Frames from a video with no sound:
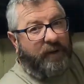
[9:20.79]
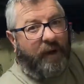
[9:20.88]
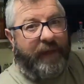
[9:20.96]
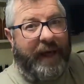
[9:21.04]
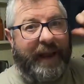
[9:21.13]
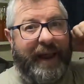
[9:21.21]
I've
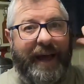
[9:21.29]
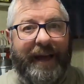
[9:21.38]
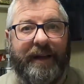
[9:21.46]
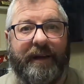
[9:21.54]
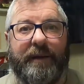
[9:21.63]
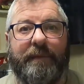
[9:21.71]
got that
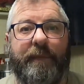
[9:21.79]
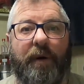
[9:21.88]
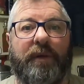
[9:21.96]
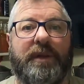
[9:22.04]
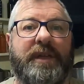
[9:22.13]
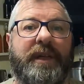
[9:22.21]
lager
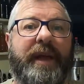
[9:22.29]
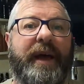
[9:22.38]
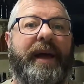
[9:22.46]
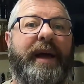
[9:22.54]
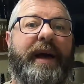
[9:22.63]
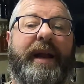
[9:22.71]
malt in
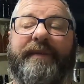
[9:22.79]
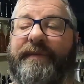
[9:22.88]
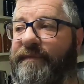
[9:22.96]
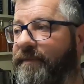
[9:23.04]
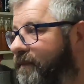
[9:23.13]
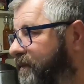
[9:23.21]
there, and I've